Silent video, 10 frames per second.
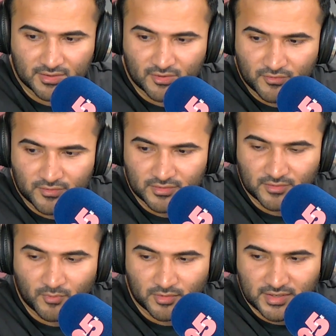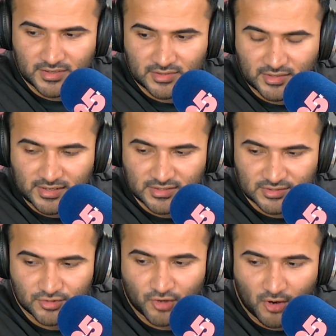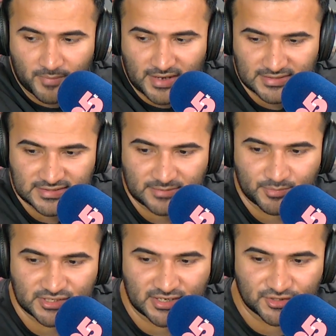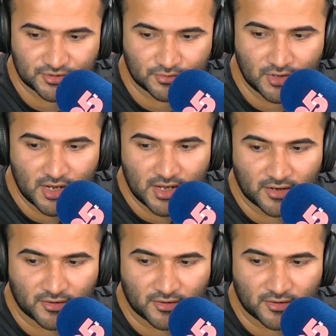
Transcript: con- what they're looking to combat is a potential a